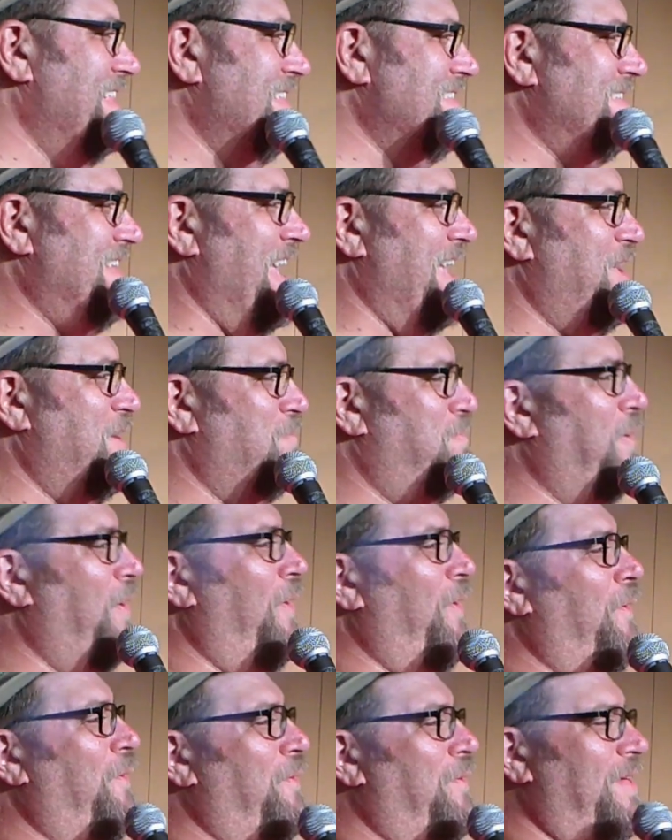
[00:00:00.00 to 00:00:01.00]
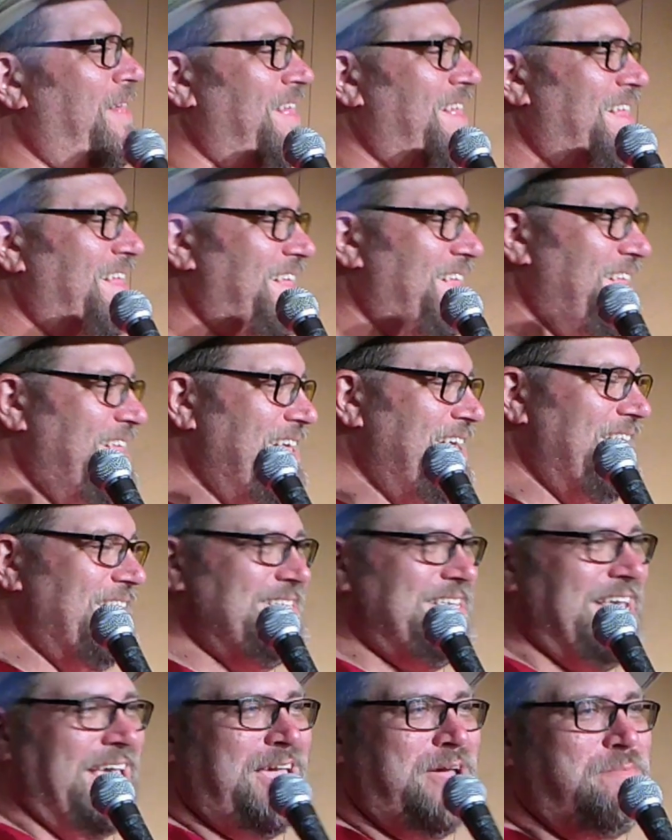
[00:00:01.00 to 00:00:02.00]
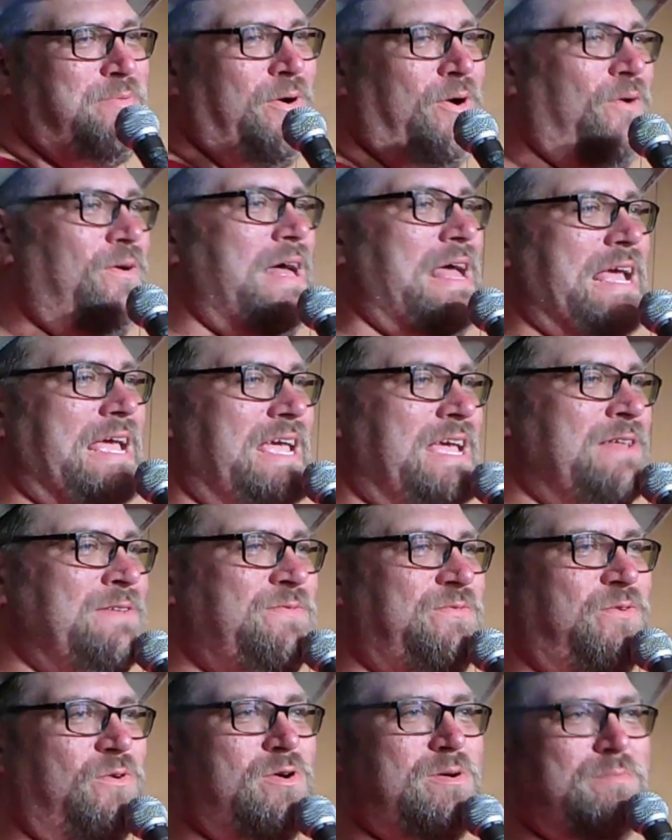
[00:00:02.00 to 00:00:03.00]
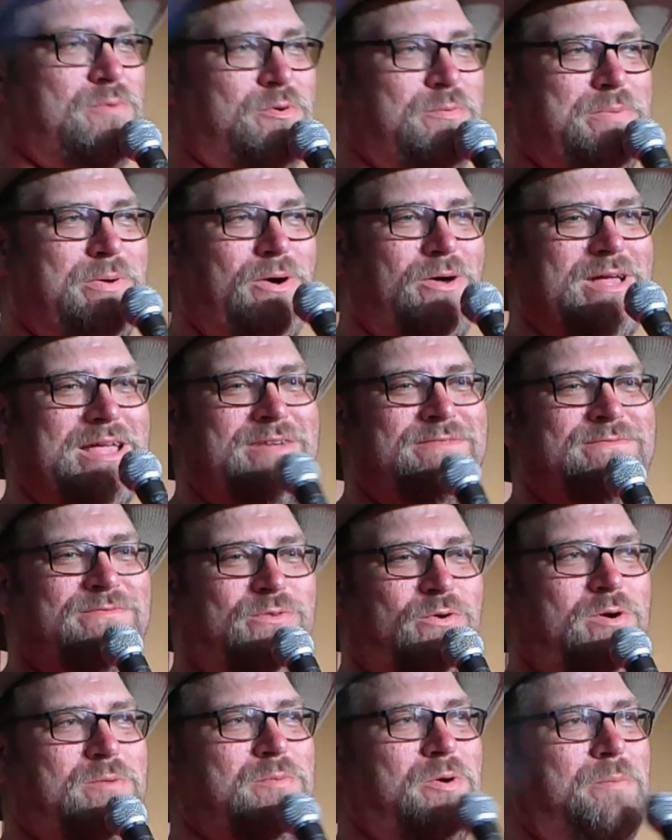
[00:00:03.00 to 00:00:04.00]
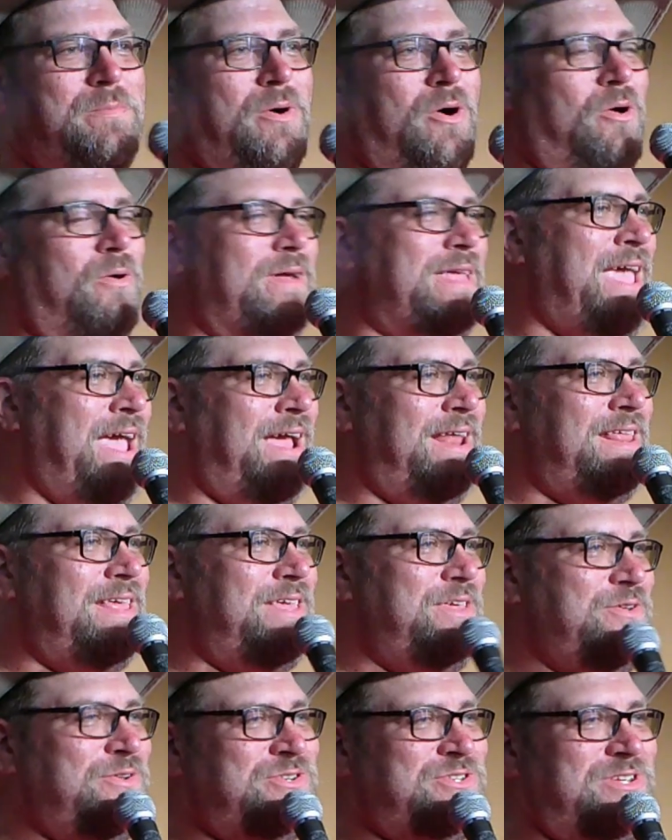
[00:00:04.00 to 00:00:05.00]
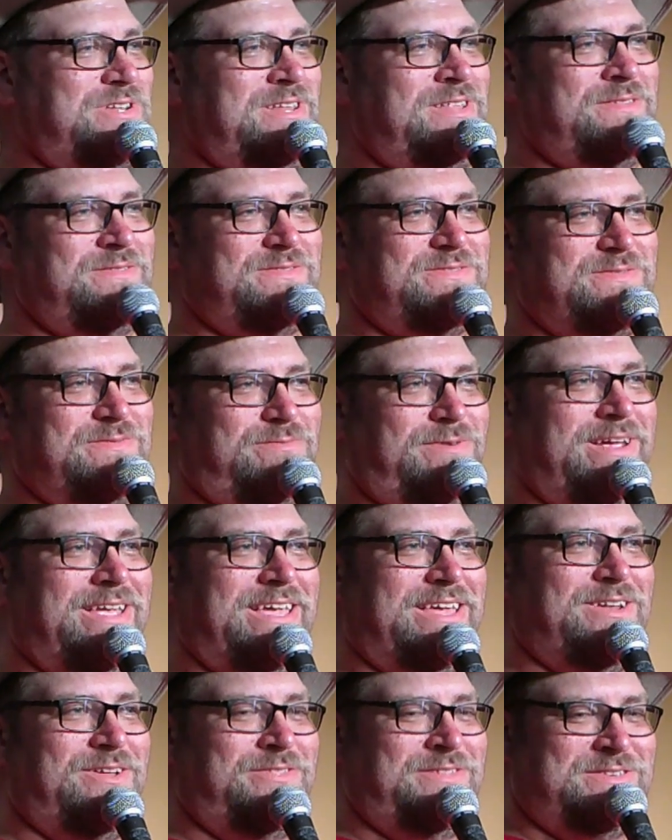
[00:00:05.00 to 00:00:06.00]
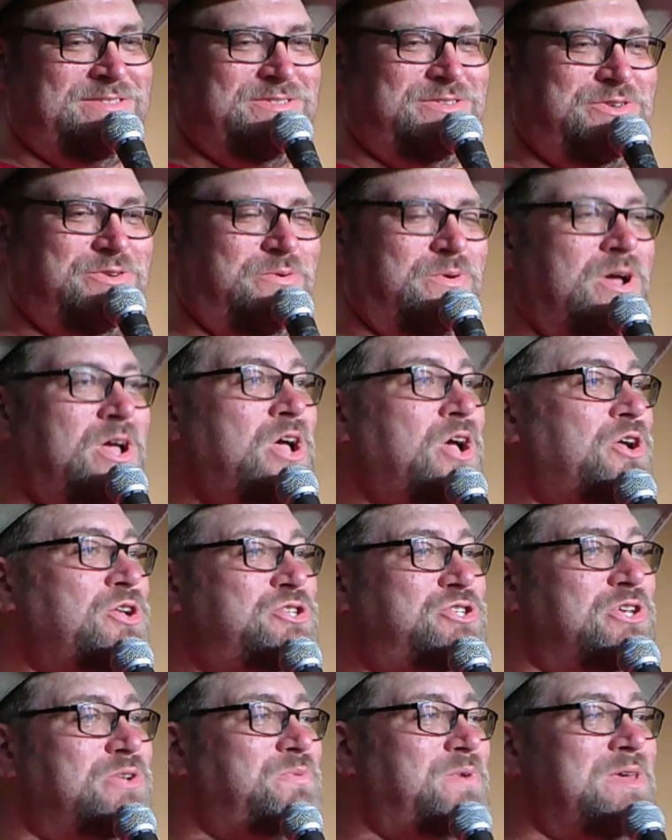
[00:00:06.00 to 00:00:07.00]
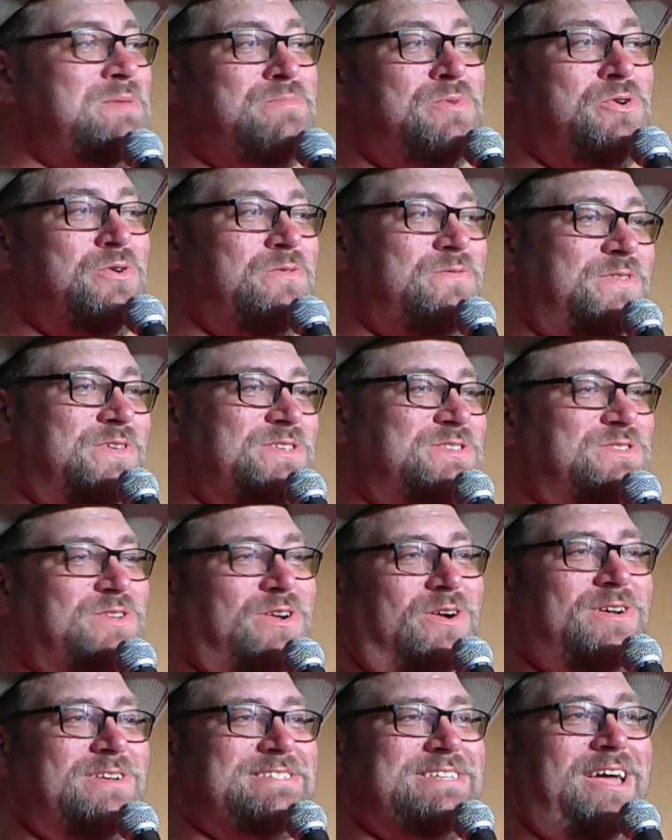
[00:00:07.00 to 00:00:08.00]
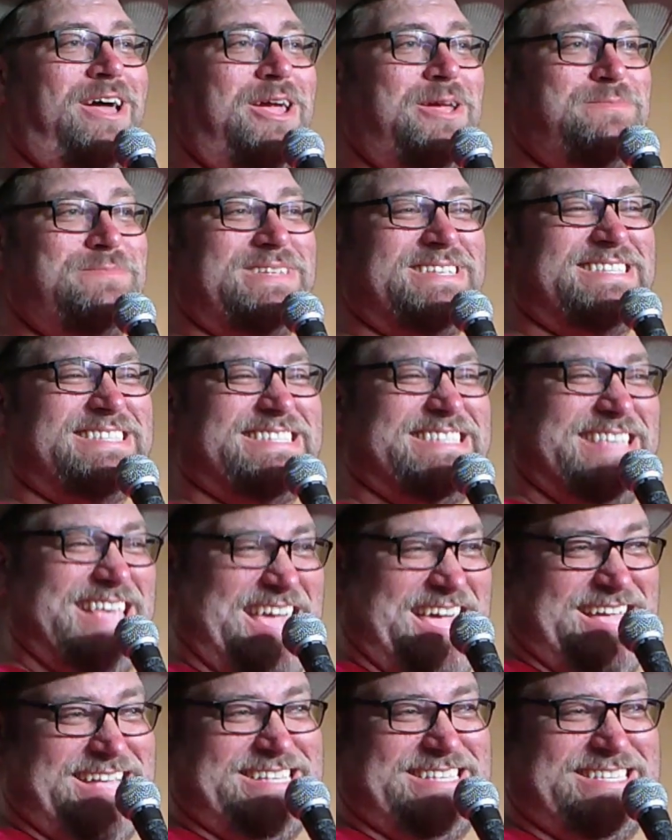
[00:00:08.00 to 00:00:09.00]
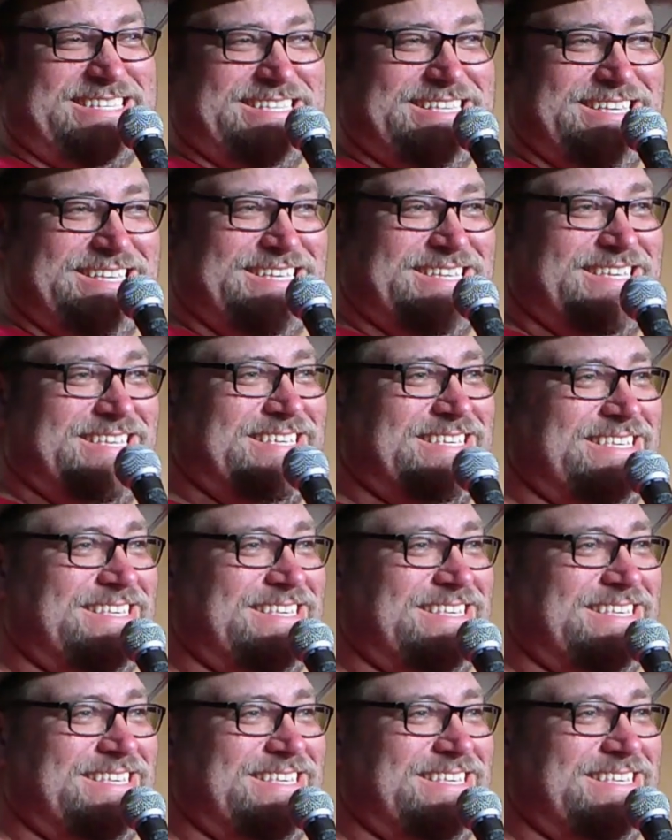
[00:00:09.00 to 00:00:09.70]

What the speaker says: Take a poll. Take a poll. Informal poll. Katie, you should ring in on this too. Should we move the start time to 6?